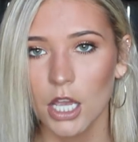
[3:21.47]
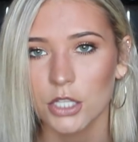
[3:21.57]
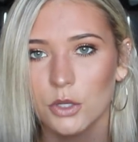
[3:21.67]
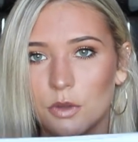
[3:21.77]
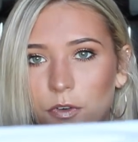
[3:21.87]

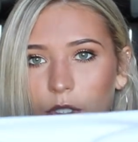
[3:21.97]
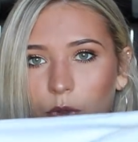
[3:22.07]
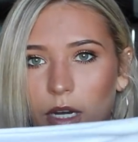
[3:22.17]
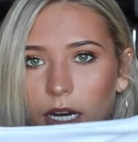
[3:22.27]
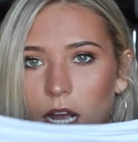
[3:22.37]
So the first
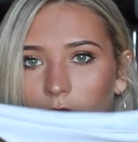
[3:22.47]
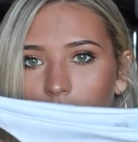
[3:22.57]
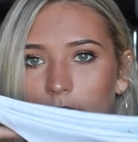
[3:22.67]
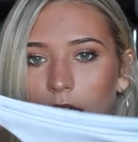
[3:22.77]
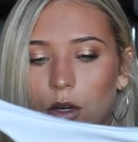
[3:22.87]
one I got
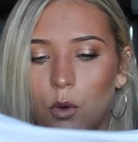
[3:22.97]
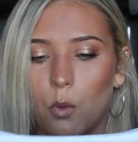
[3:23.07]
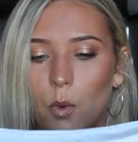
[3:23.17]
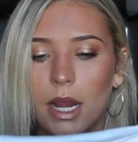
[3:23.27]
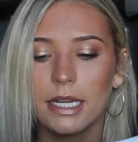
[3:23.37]
is in
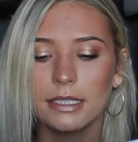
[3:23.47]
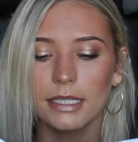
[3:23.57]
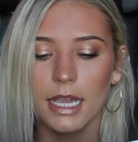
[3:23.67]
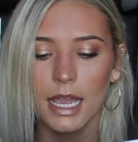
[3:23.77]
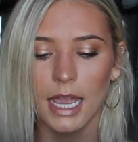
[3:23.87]

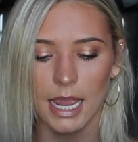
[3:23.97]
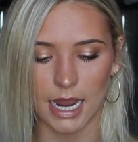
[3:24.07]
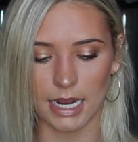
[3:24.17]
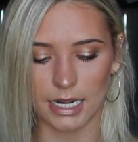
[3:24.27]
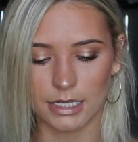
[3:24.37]
white.
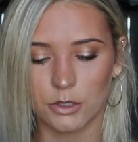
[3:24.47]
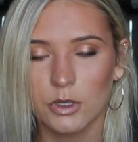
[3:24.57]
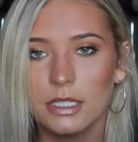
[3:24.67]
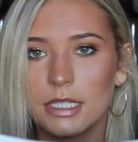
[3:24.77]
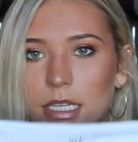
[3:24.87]
And as you
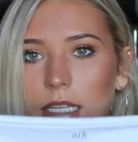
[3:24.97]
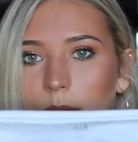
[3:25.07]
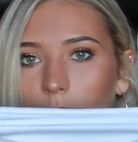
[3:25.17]
can see, the